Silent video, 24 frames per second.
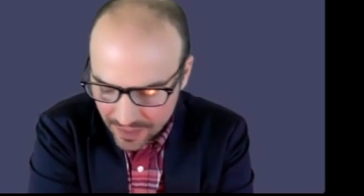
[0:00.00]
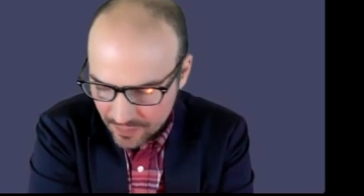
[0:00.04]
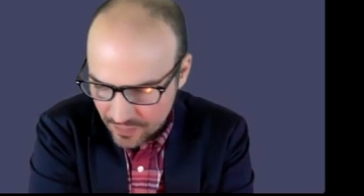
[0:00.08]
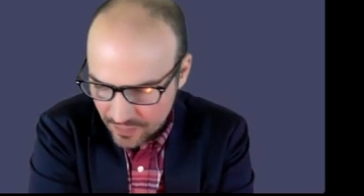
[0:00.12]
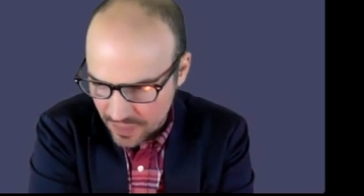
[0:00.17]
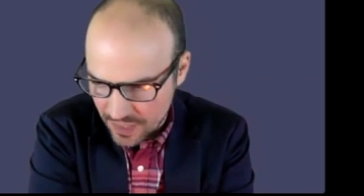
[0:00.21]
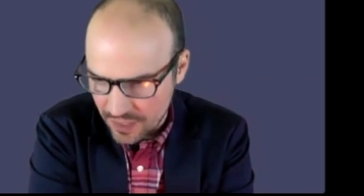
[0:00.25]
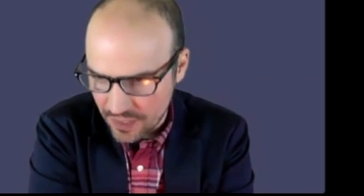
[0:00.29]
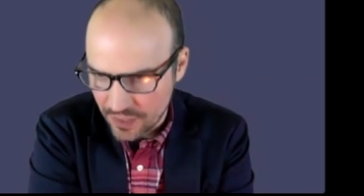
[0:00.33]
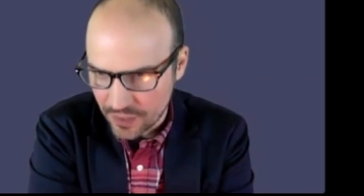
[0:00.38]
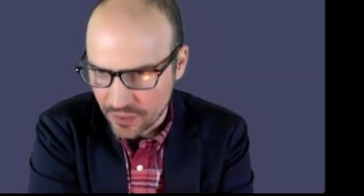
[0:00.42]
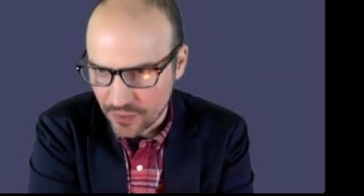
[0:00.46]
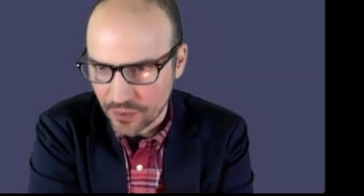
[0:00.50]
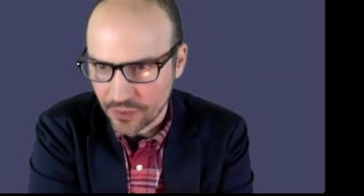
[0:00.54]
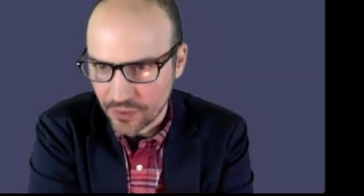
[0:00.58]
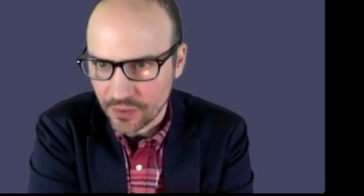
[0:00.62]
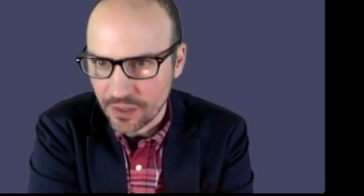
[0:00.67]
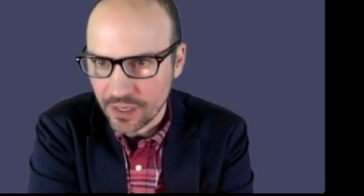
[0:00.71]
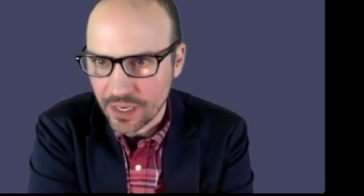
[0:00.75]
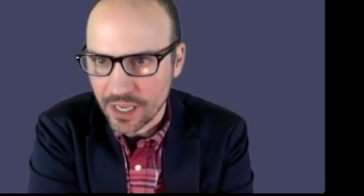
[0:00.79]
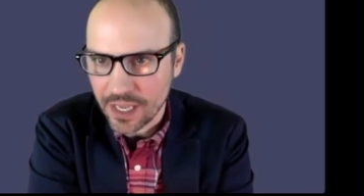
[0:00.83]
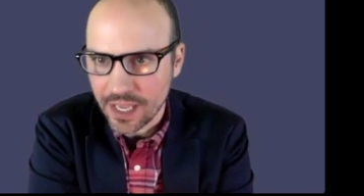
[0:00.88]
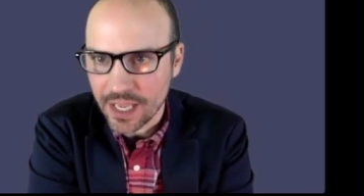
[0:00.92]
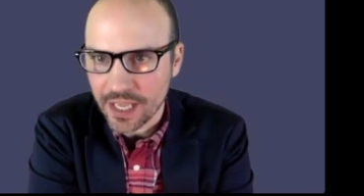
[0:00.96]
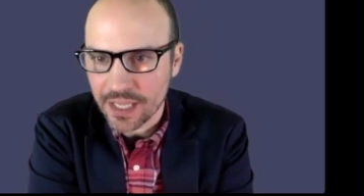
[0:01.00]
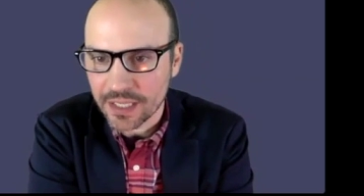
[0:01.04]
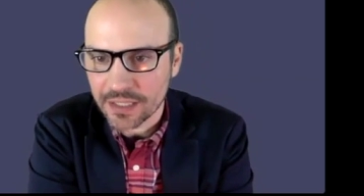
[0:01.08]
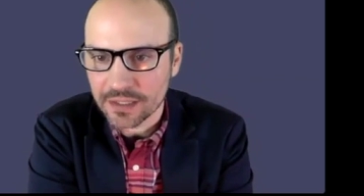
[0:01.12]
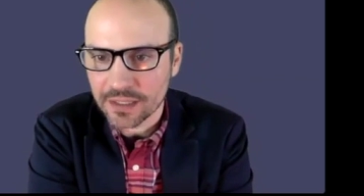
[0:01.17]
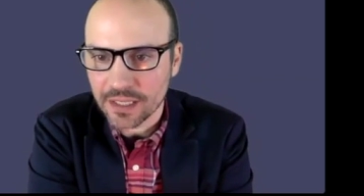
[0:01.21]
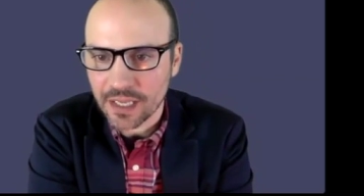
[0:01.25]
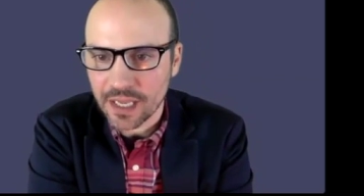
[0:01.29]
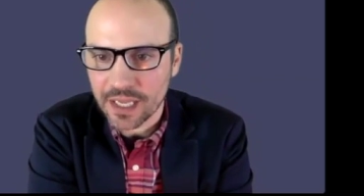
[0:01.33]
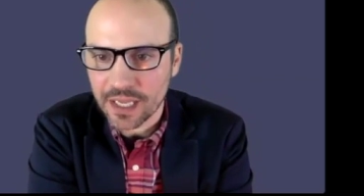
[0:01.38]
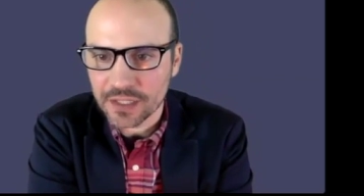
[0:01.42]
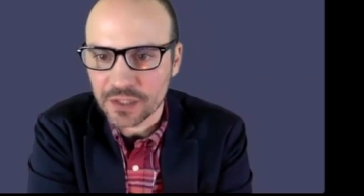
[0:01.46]
here, and
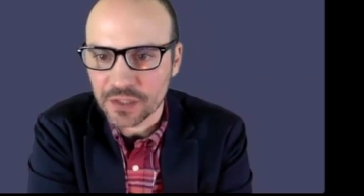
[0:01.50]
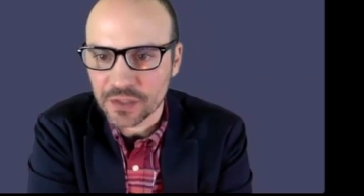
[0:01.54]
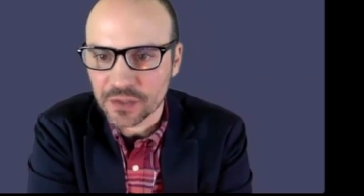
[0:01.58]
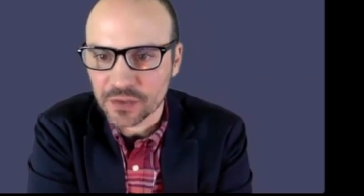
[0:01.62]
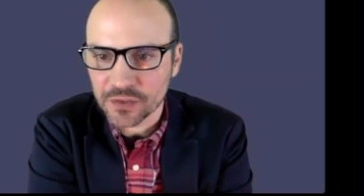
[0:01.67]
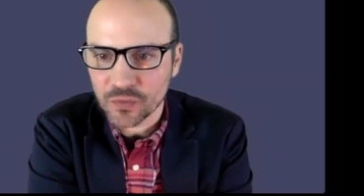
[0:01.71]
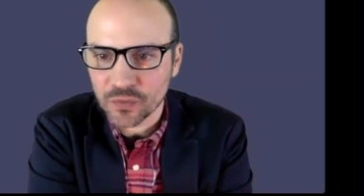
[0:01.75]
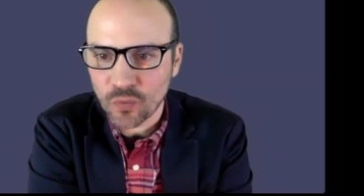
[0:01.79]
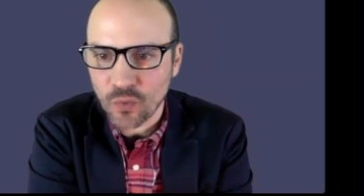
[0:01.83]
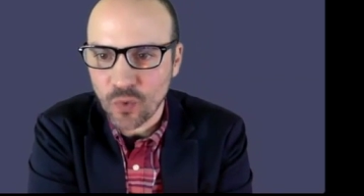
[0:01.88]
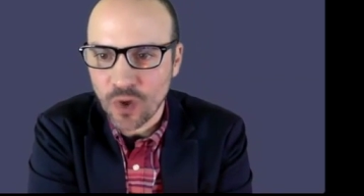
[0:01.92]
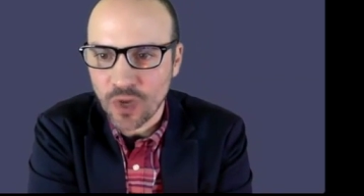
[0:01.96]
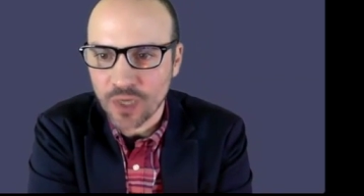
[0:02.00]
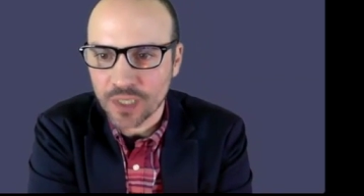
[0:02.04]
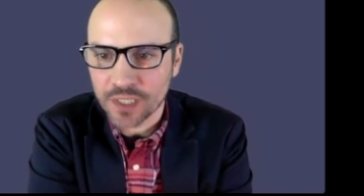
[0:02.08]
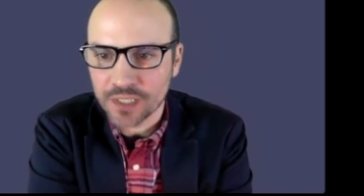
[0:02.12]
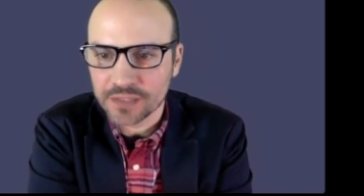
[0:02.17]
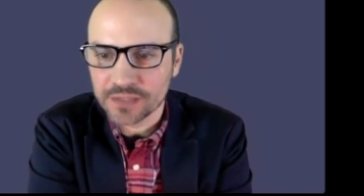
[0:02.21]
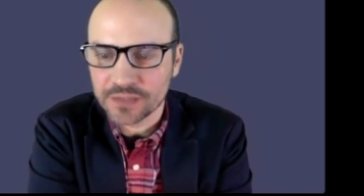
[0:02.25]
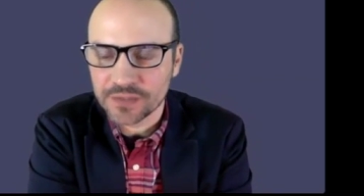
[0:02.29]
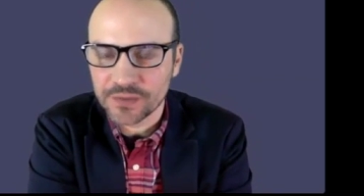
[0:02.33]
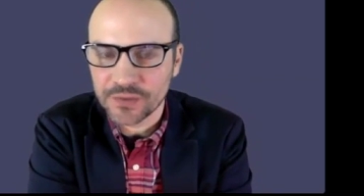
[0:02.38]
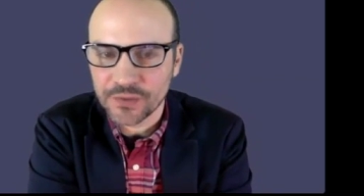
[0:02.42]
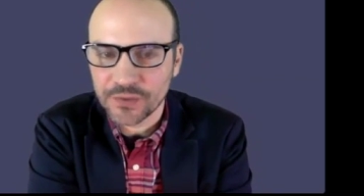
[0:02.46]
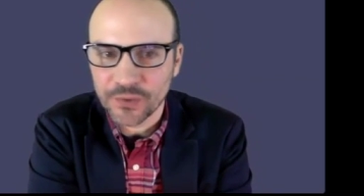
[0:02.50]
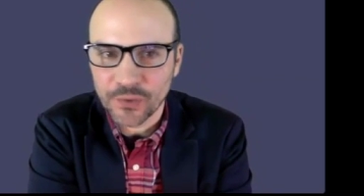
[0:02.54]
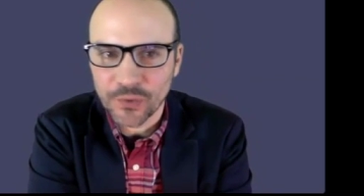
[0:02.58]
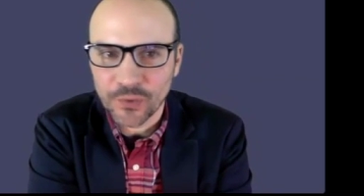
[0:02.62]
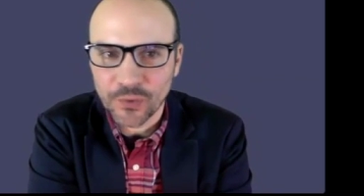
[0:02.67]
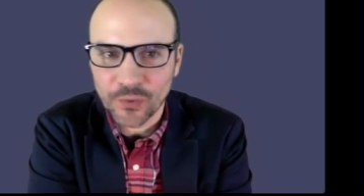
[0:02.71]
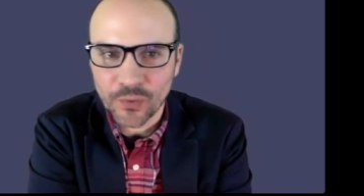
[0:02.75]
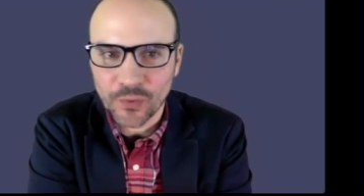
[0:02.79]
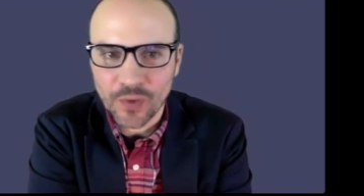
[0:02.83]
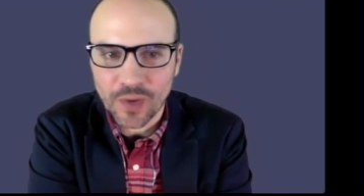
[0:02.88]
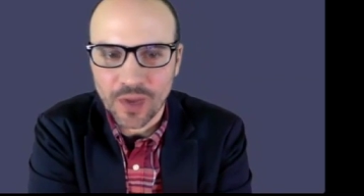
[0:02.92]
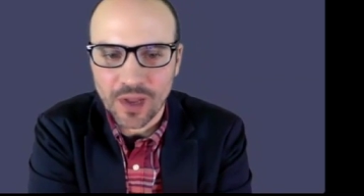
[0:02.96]
I just wanted
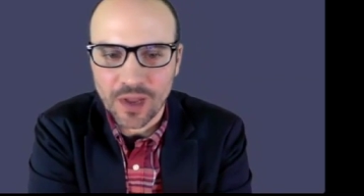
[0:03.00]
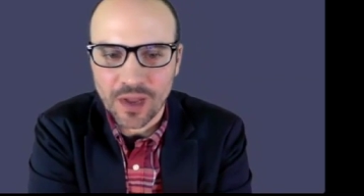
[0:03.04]
to